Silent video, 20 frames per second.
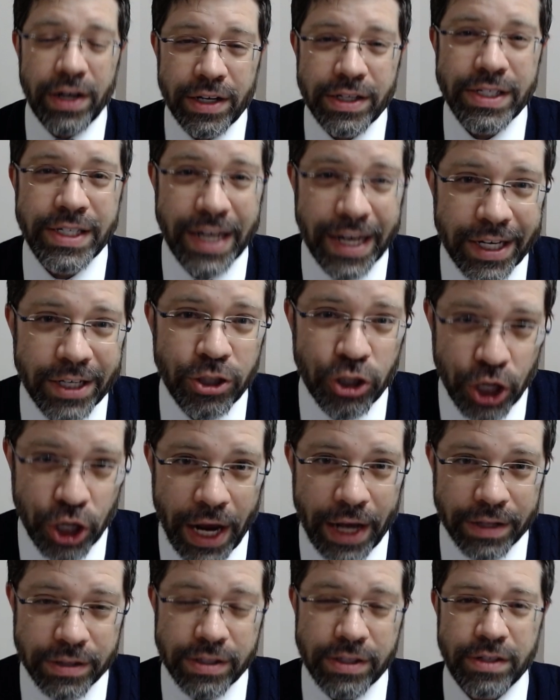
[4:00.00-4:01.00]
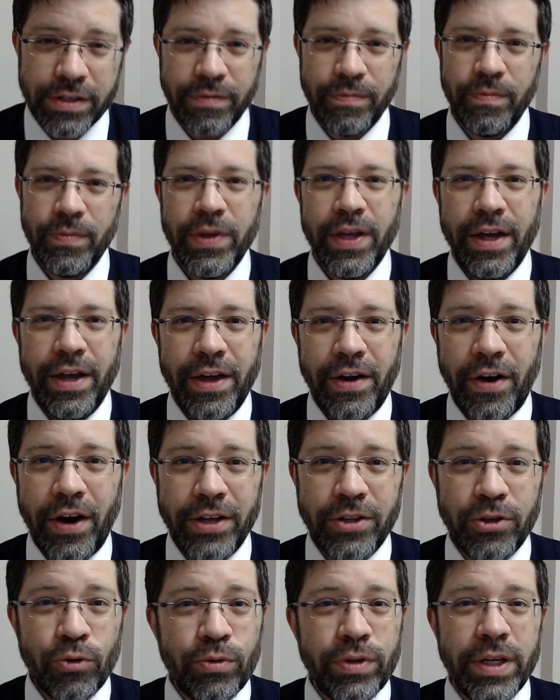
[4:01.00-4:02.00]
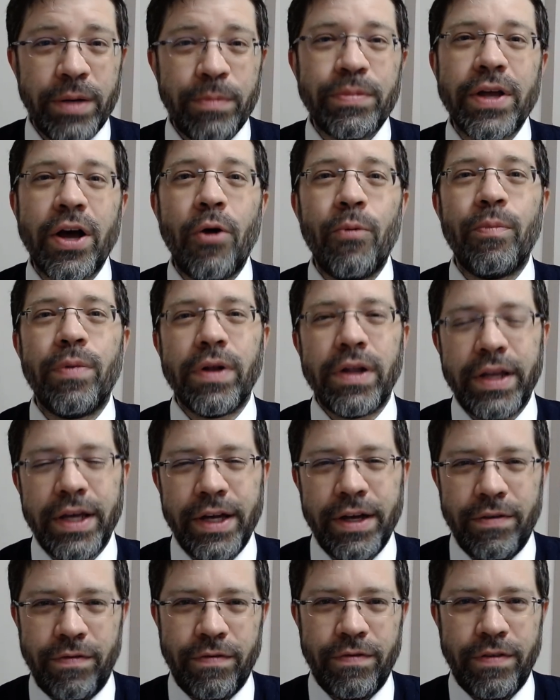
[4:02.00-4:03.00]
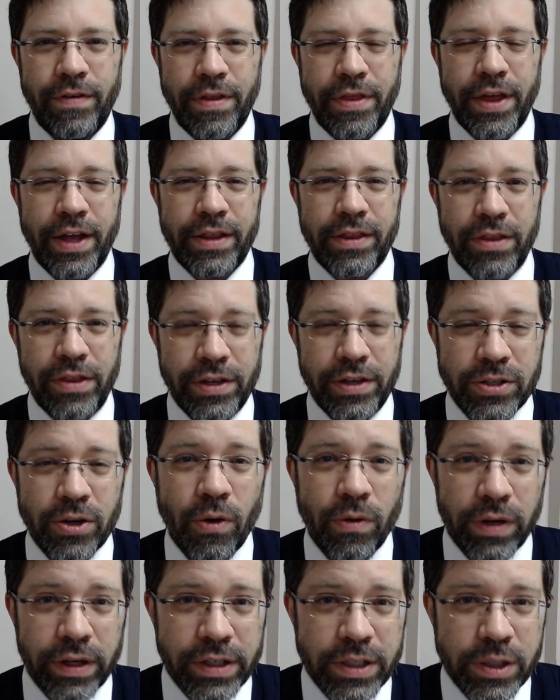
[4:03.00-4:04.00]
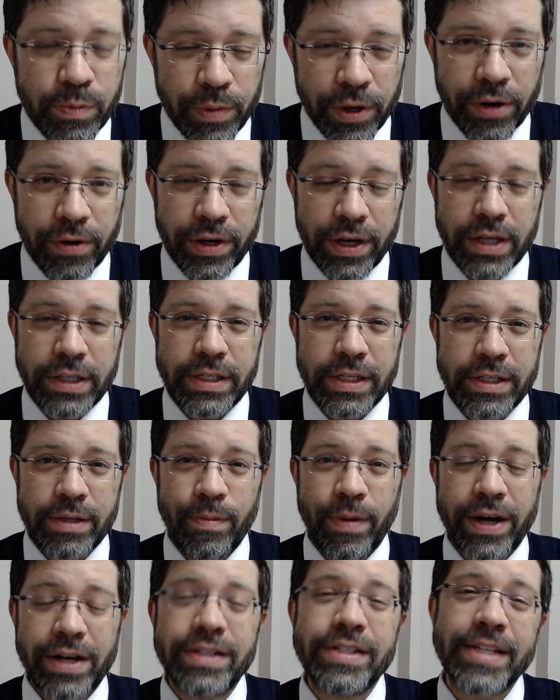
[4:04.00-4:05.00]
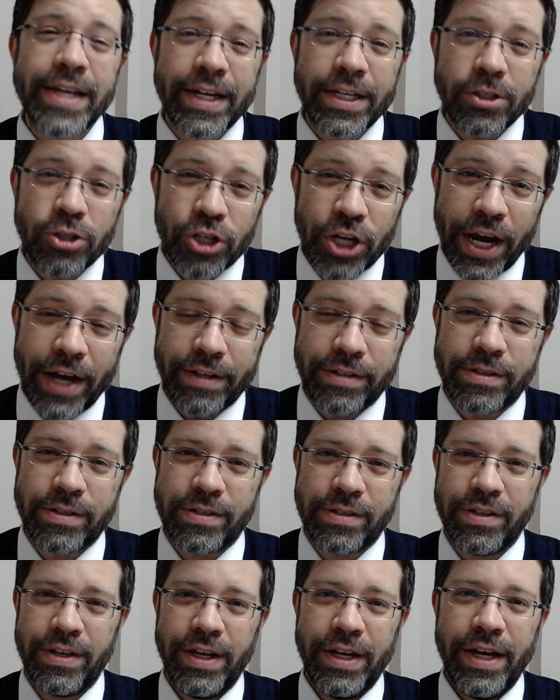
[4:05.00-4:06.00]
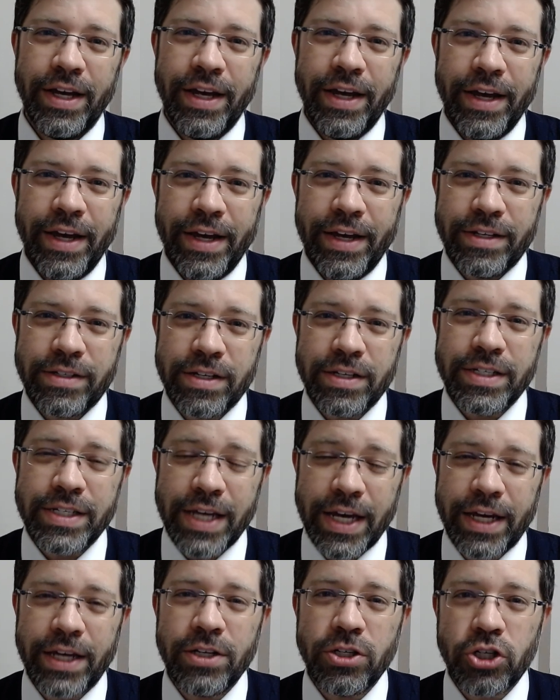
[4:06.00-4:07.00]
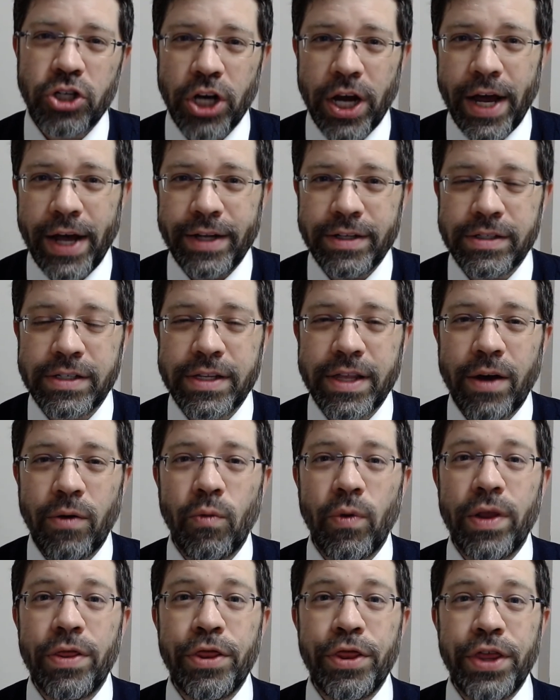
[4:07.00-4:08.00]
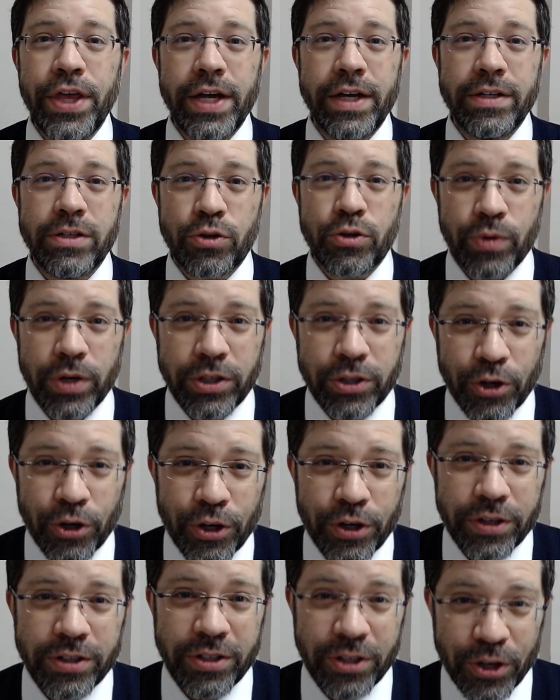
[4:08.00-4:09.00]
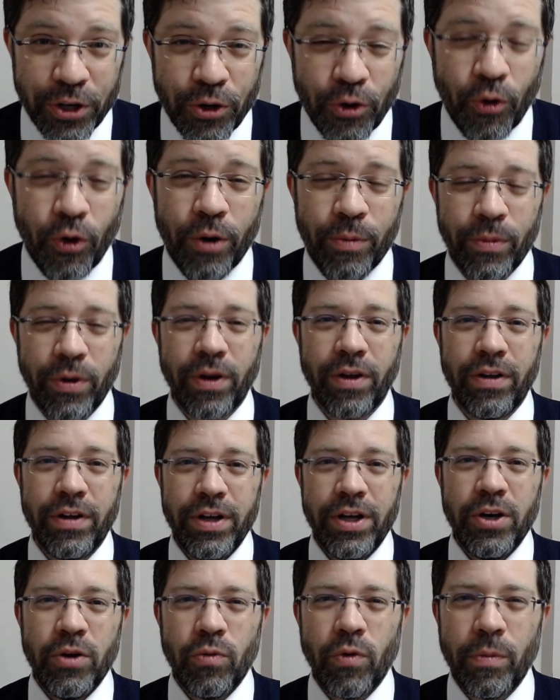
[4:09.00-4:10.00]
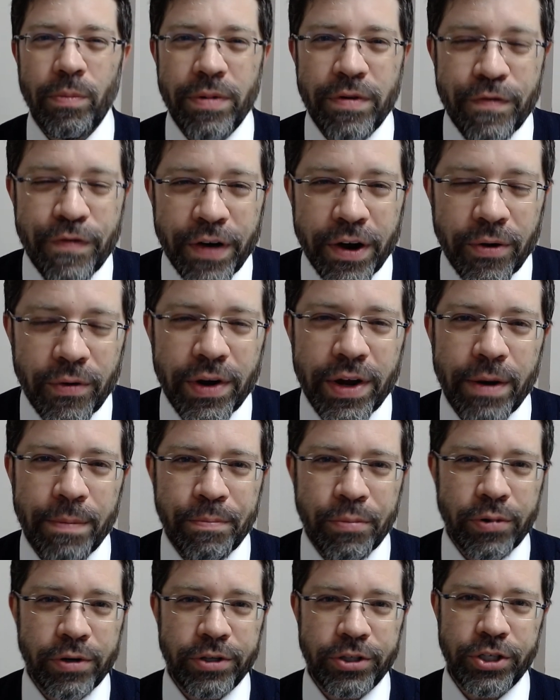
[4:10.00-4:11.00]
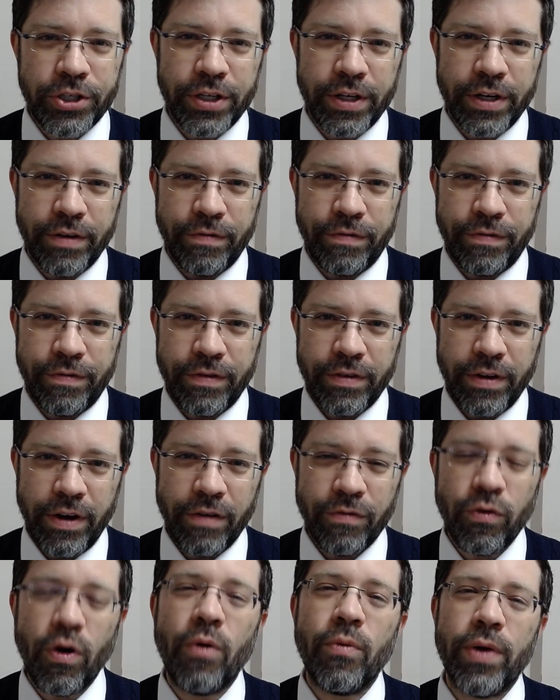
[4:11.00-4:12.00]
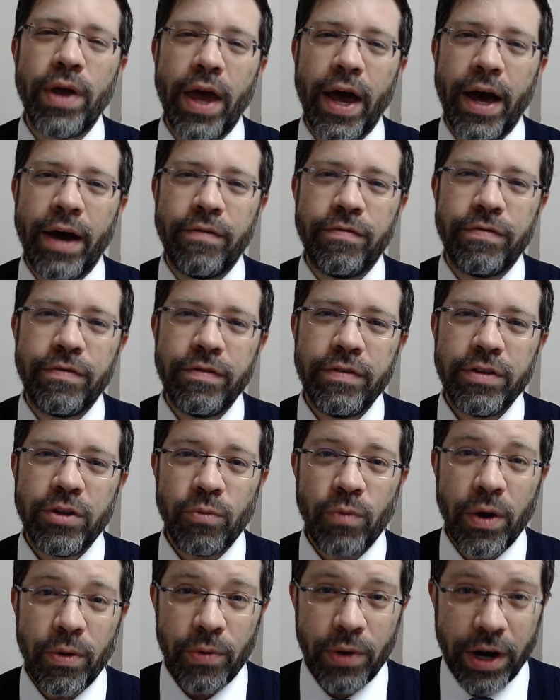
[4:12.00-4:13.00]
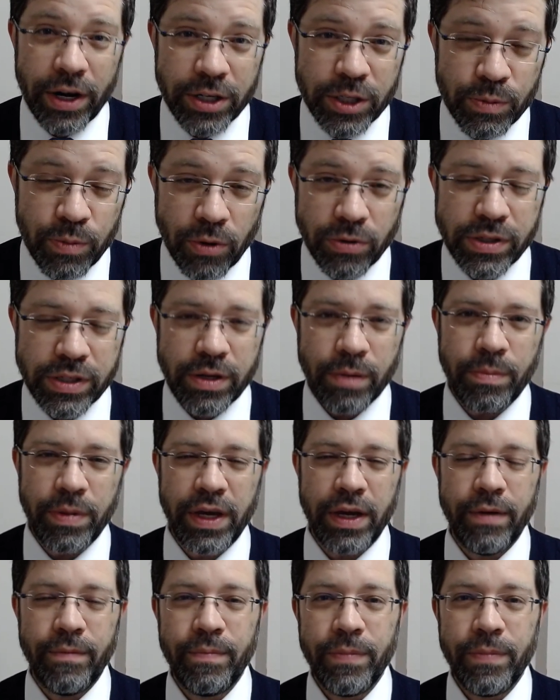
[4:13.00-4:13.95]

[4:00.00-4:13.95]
a second chance. And I do deep down believe that this whole experience is about a second chance. It's a second chance that when things return to normal, we'll be very appreciative of what we have, the way we are supposed to be.